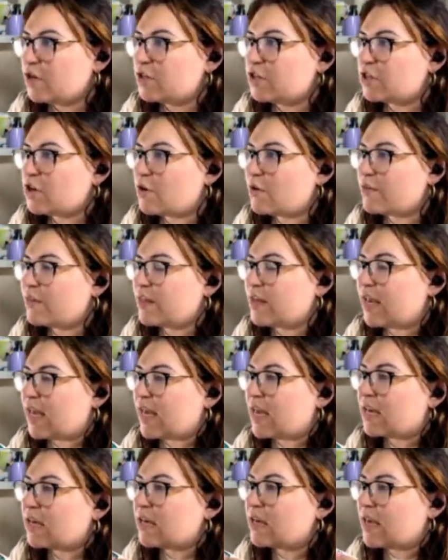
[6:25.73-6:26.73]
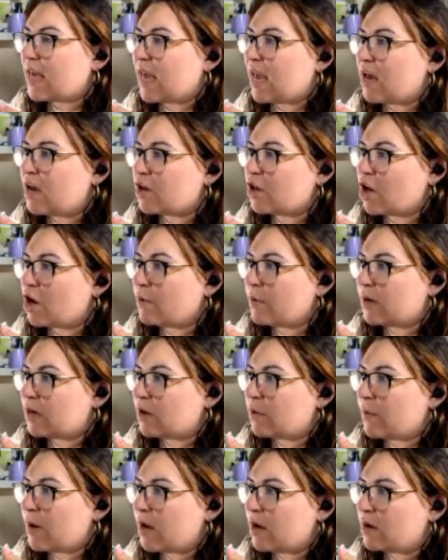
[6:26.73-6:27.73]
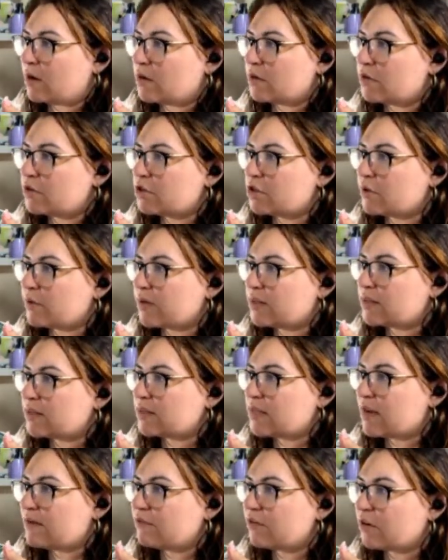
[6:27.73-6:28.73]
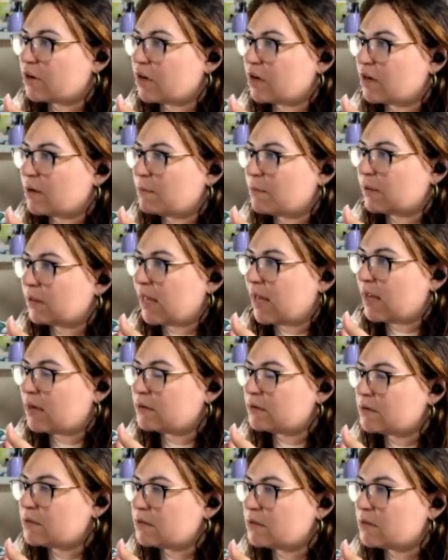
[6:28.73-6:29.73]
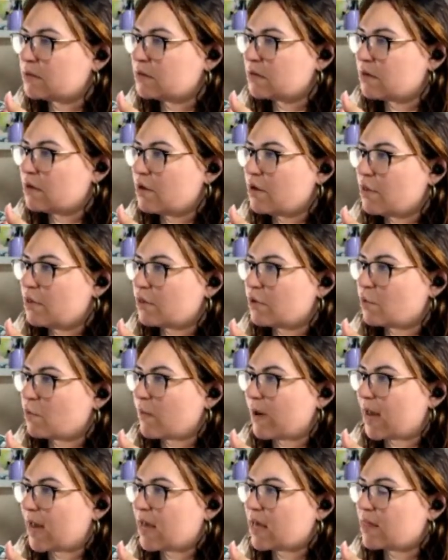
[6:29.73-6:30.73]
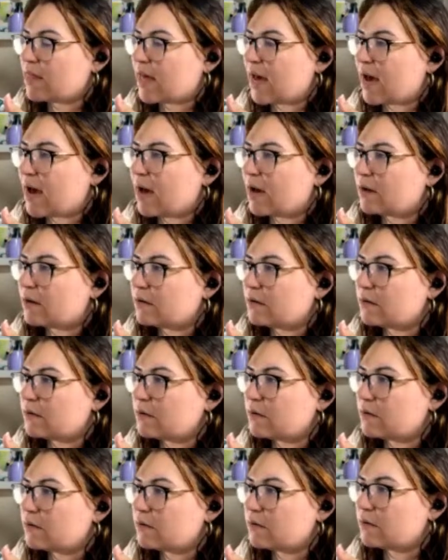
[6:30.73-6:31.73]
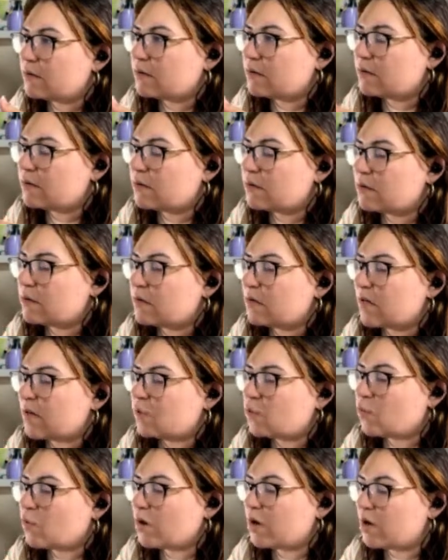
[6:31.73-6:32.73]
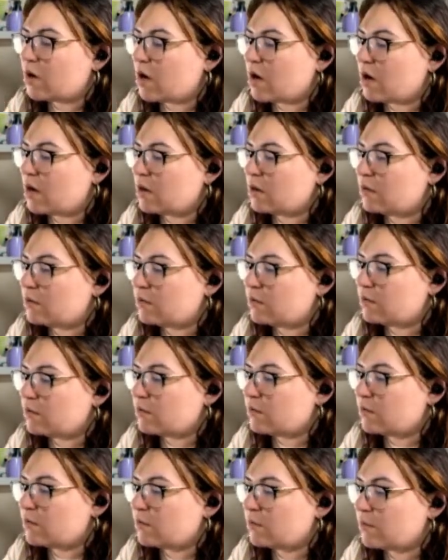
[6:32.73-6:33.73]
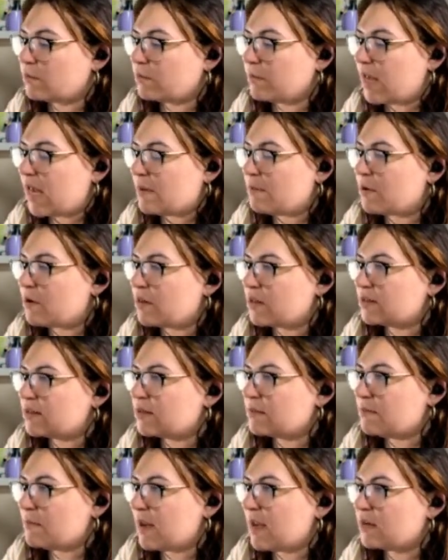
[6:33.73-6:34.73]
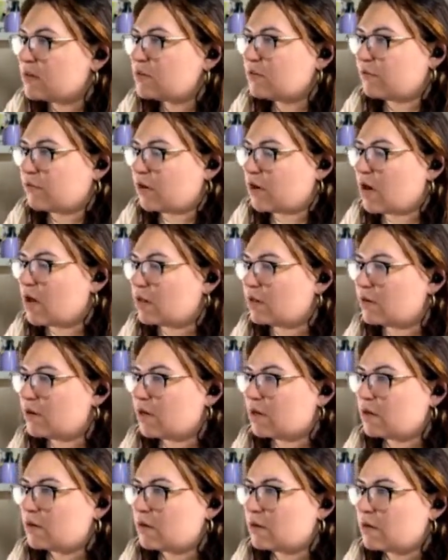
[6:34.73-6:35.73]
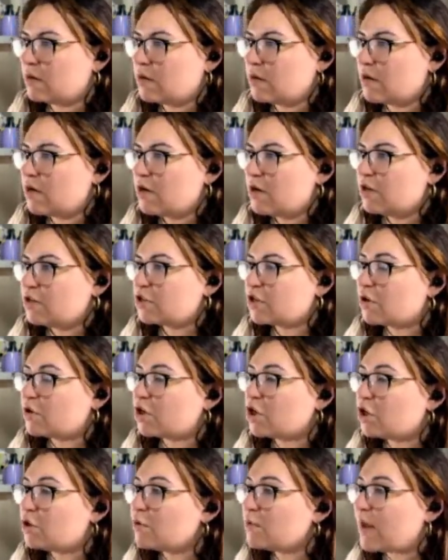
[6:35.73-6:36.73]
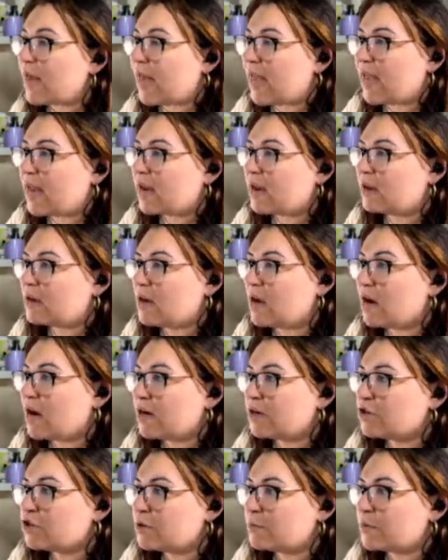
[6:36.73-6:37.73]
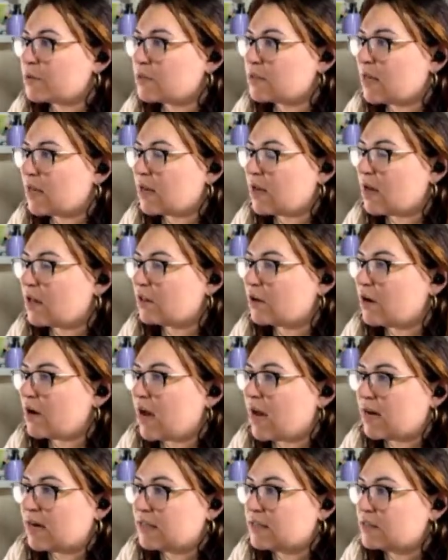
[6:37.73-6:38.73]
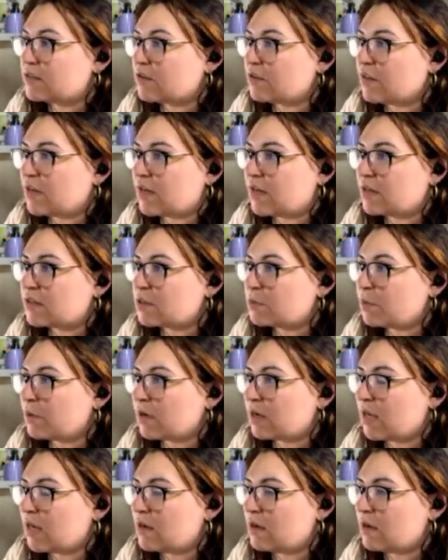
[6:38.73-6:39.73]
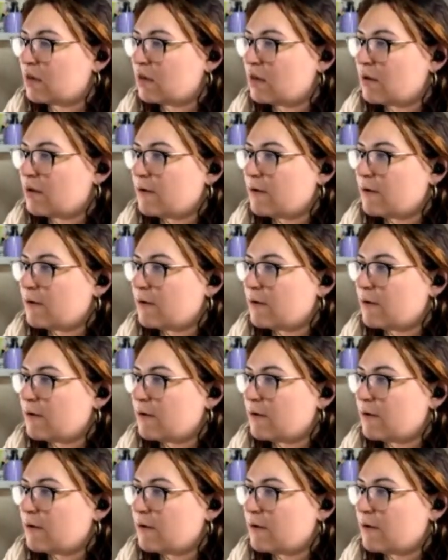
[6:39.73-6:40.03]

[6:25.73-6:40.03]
So the ink can't go anywhere. So it's never going to blend the way that it would on paper that's meant for coloring. So you can 100% color, and I still think it's pretty,